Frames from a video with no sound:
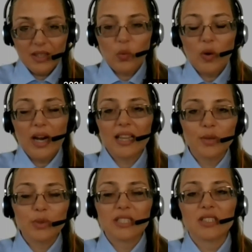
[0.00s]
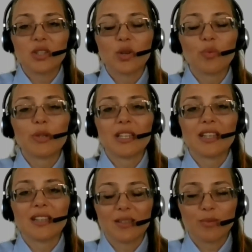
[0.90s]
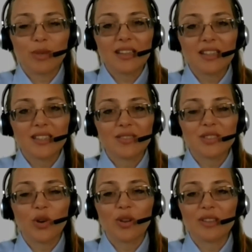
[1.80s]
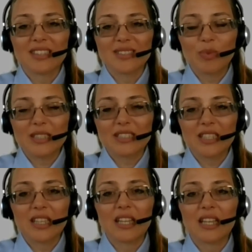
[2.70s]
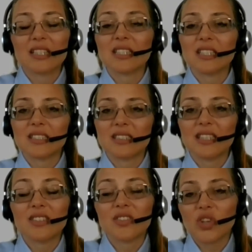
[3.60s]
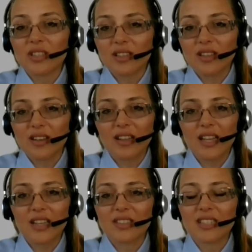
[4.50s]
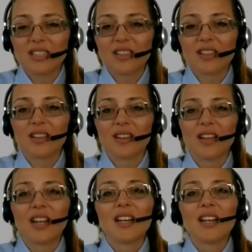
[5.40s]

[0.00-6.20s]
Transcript: while i was interpreting some relatives called this person and they they threaten her life they tell her